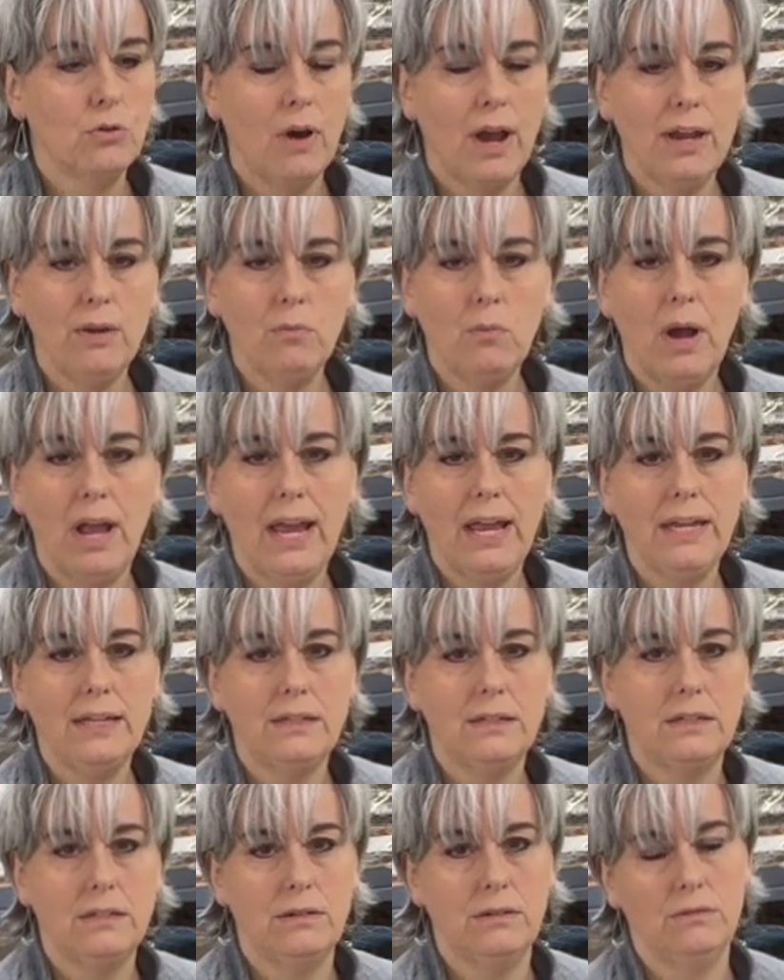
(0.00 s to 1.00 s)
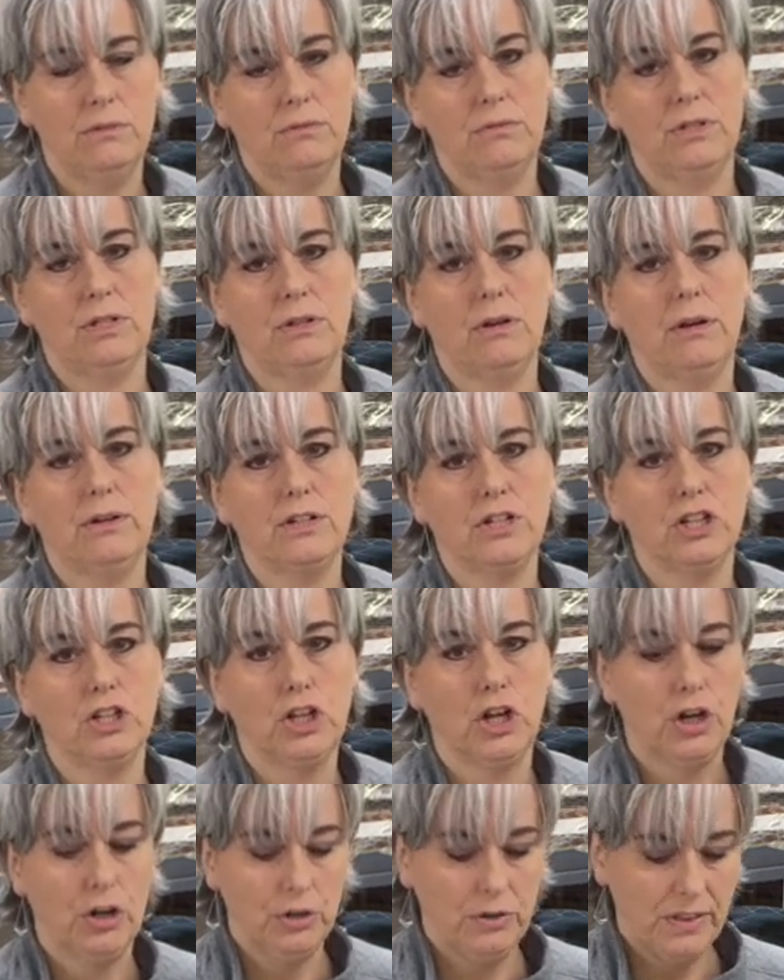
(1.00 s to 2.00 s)
great way to start to
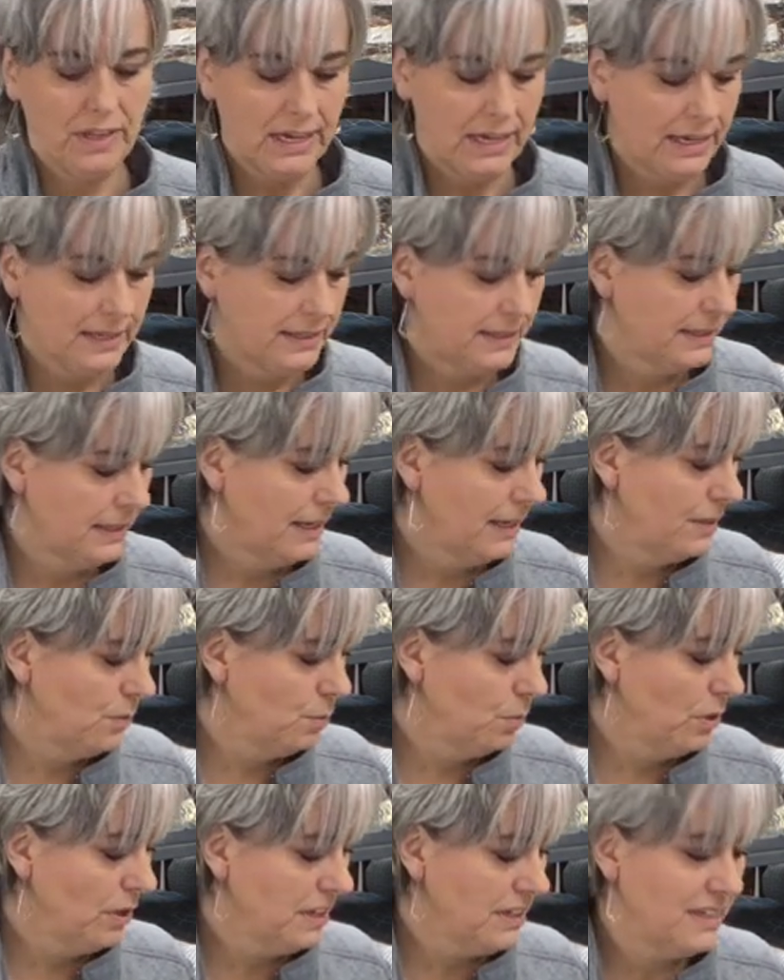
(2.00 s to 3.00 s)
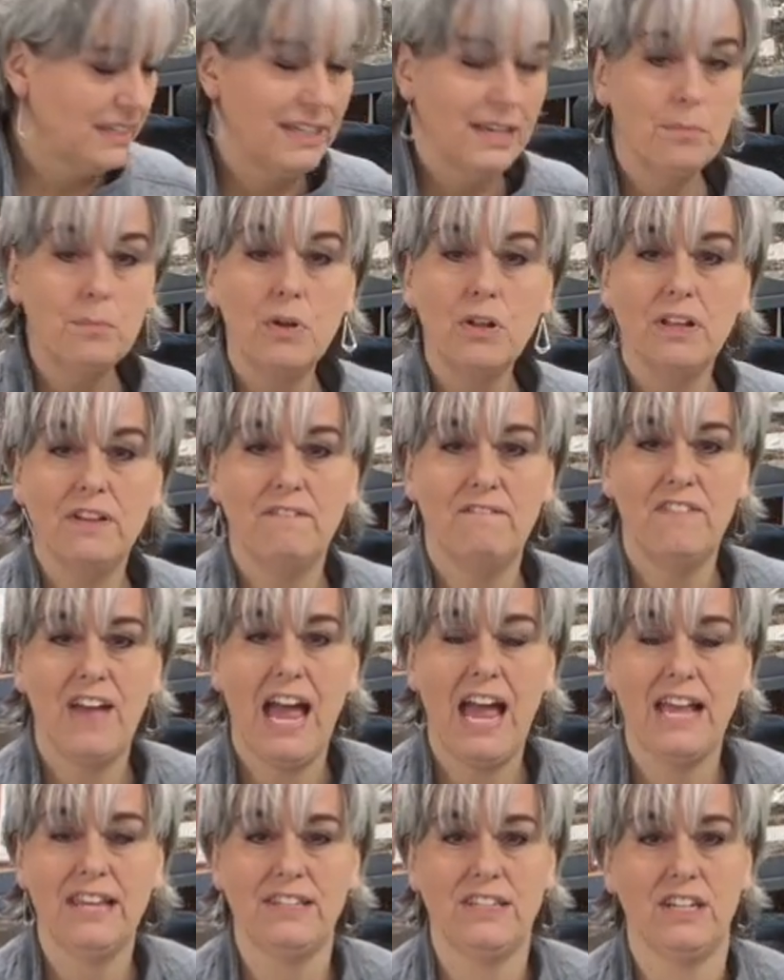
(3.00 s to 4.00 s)
learn this. It's really simple and
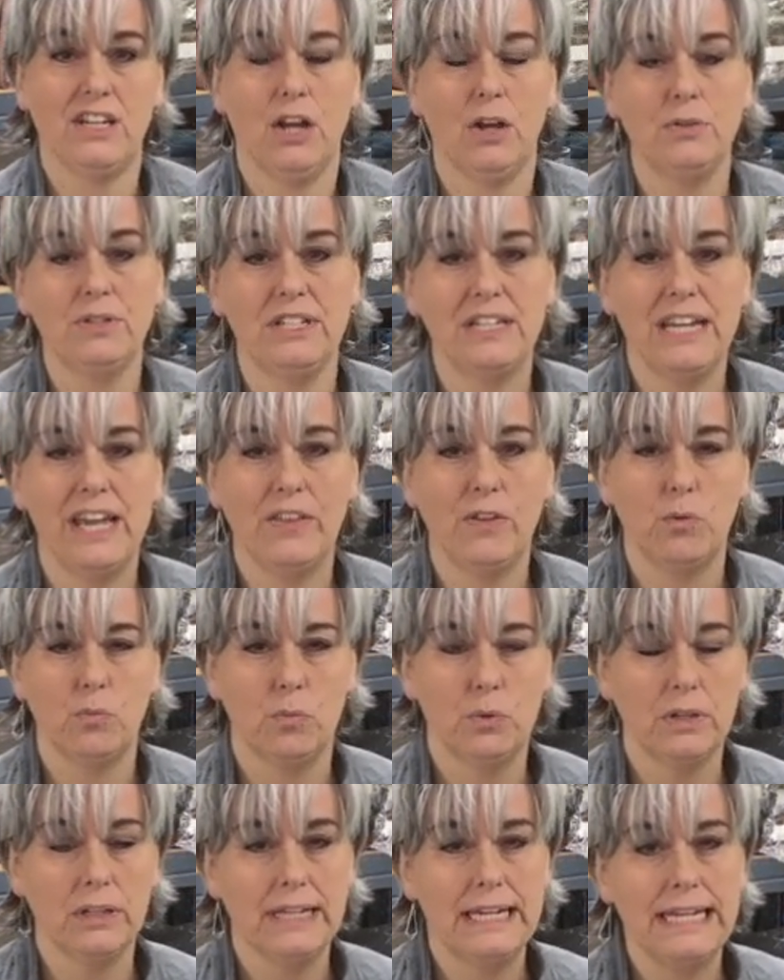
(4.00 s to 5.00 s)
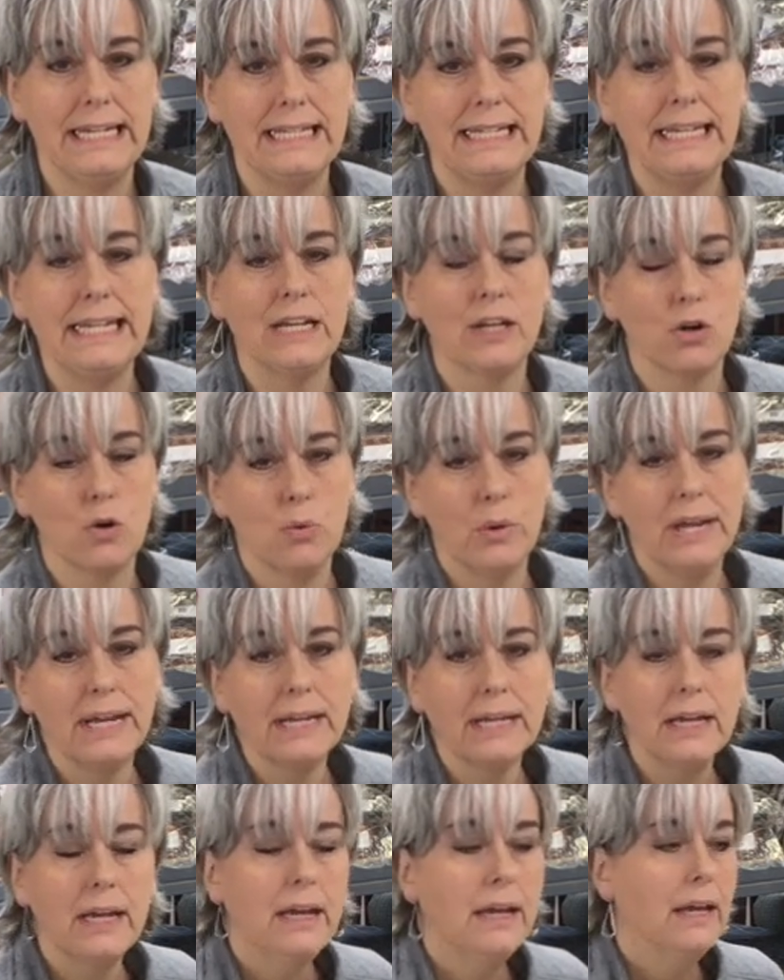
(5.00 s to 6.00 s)
fast and goes together real easy and
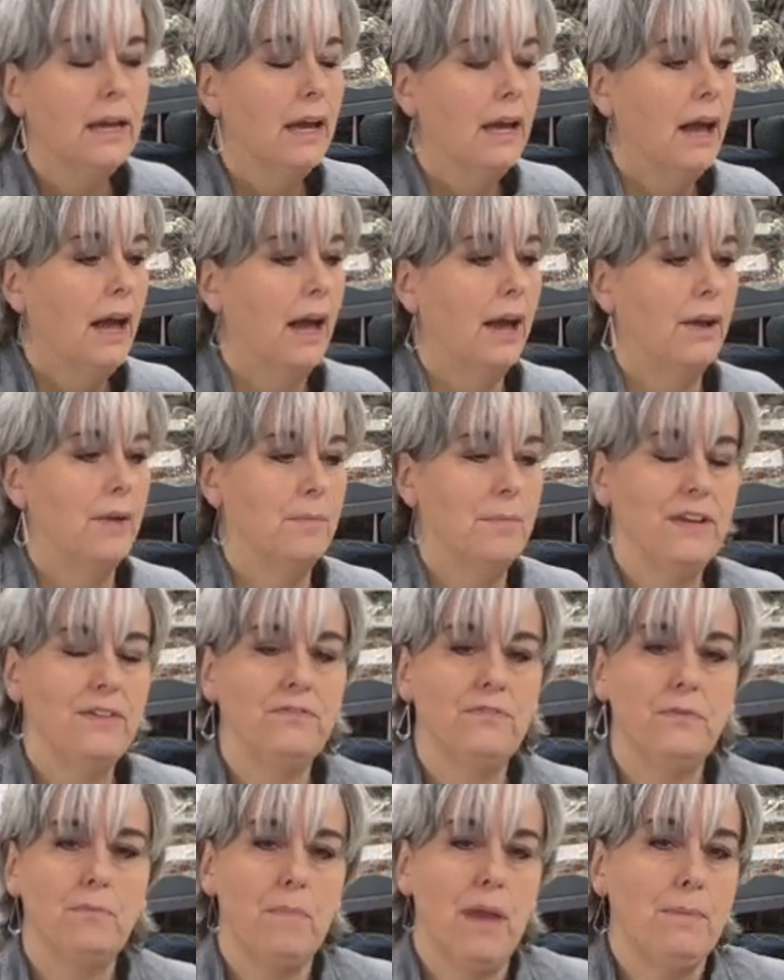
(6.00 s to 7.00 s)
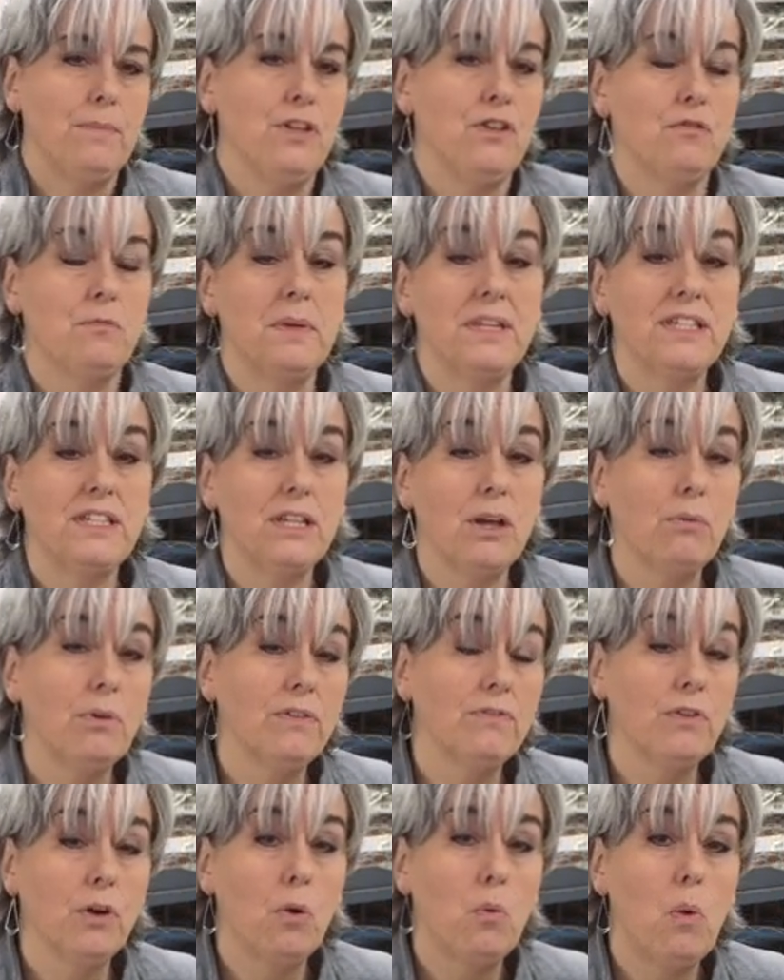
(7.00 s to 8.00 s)
quick. If maybe you've been sewing
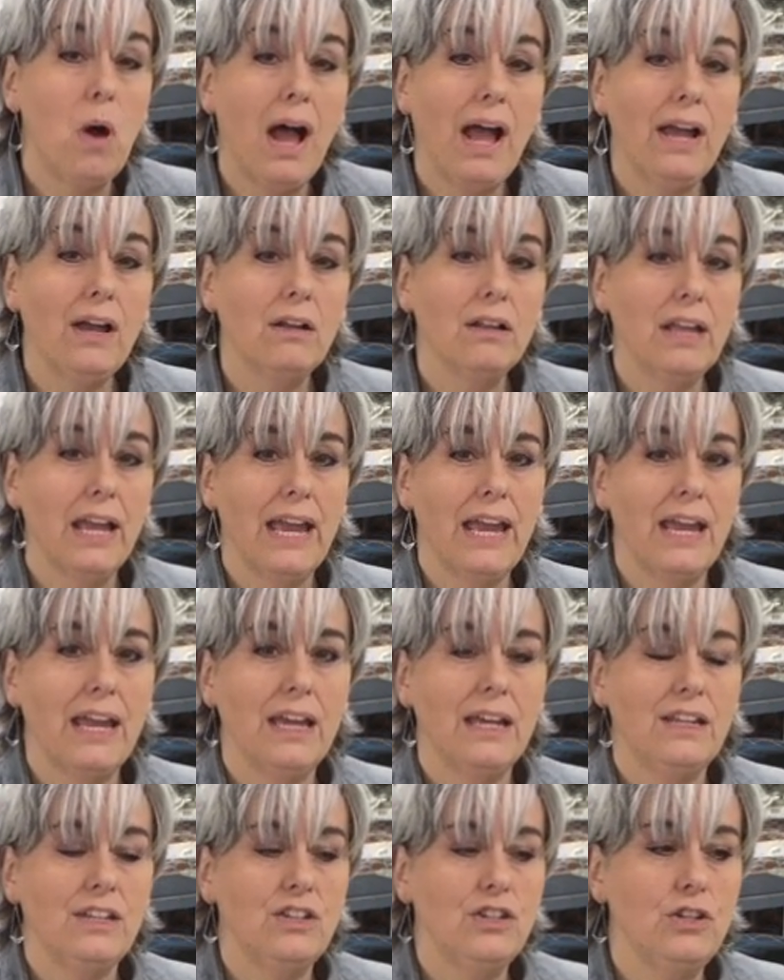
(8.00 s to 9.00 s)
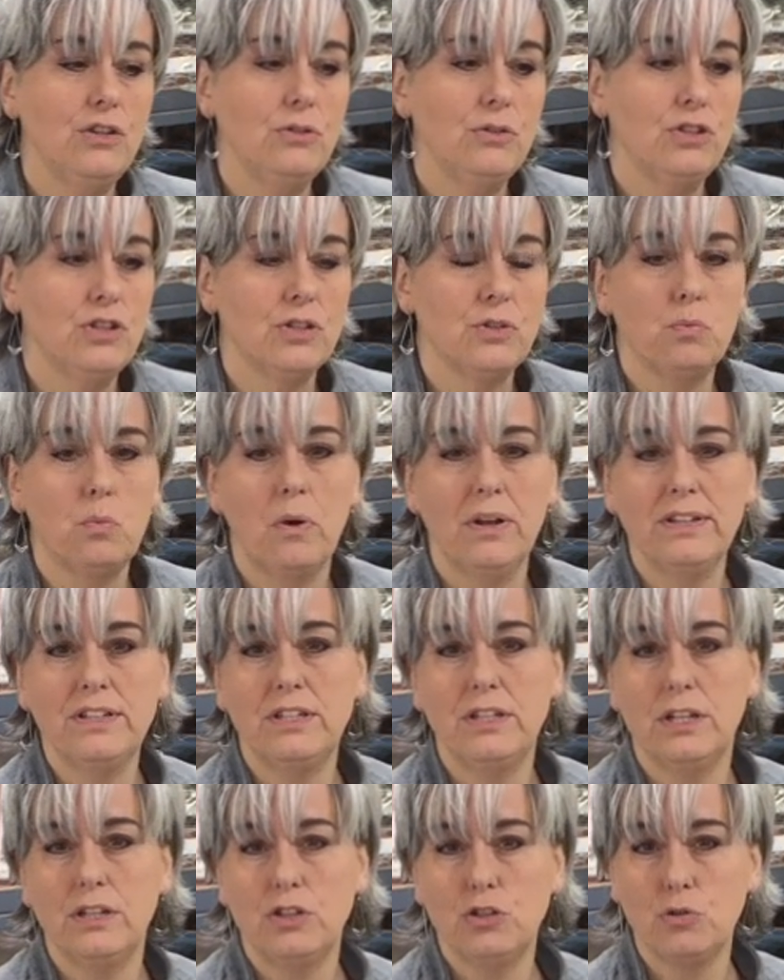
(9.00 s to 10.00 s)
for a while and you just want
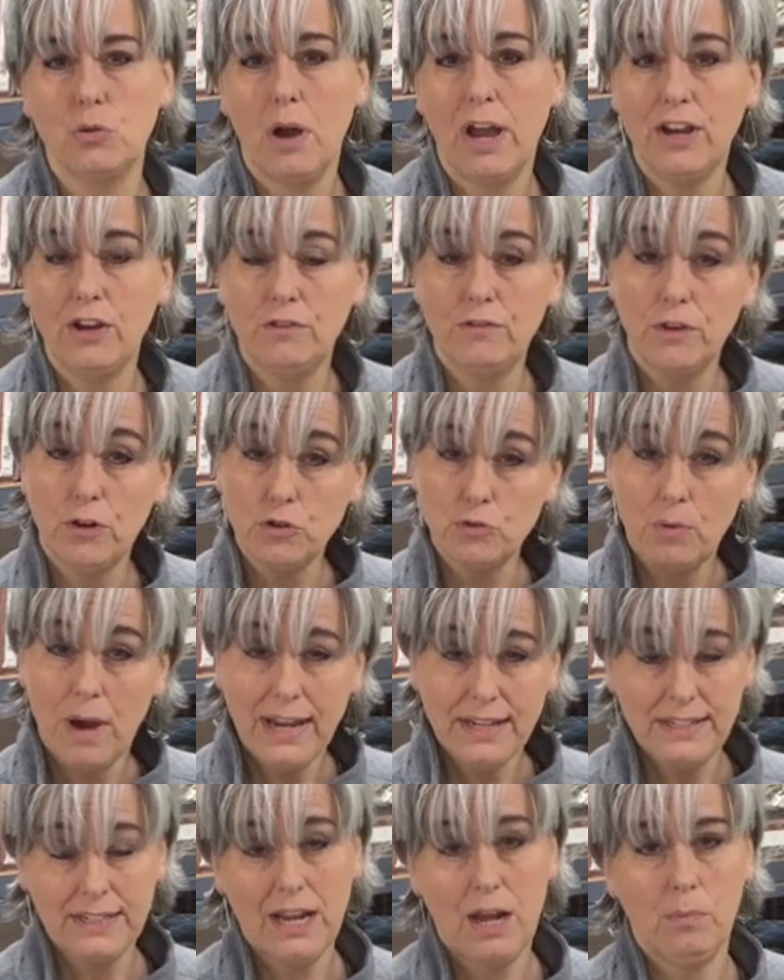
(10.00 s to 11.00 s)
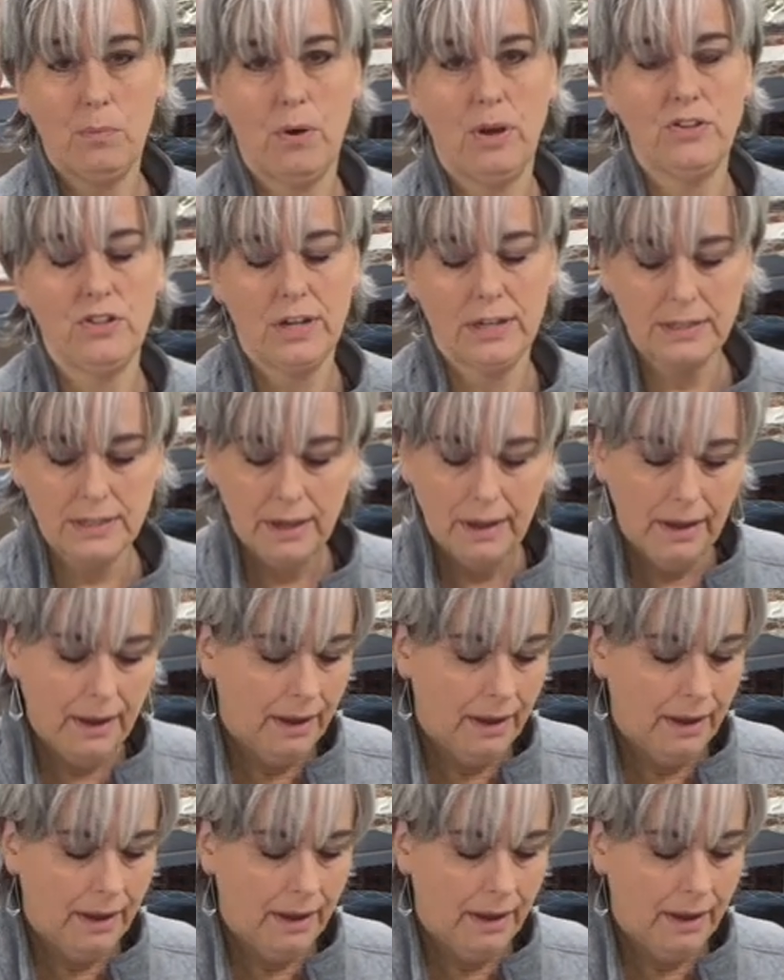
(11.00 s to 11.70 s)
to try your first rag style project,